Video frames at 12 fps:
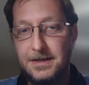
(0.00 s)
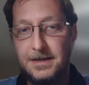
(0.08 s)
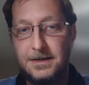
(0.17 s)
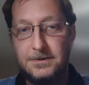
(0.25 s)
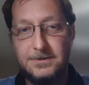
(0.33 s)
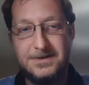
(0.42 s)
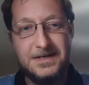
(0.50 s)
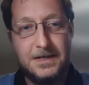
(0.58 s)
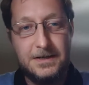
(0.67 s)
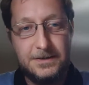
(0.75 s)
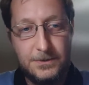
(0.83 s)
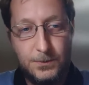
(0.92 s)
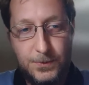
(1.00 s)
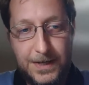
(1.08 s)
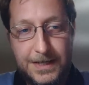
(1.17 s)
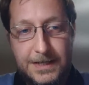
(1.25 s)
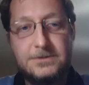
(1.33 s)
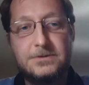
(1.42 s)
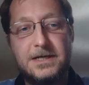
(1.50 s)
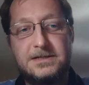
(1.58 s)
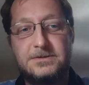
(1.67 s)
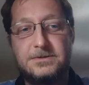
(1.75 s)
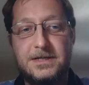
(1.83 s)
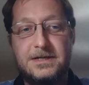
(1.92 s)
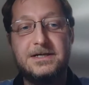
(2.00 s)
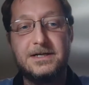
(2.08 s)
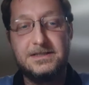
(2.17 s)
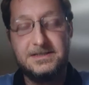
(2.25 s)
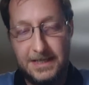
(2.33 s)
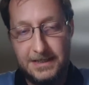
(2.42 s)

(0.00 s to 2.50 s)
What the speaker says: Now, the way to get to there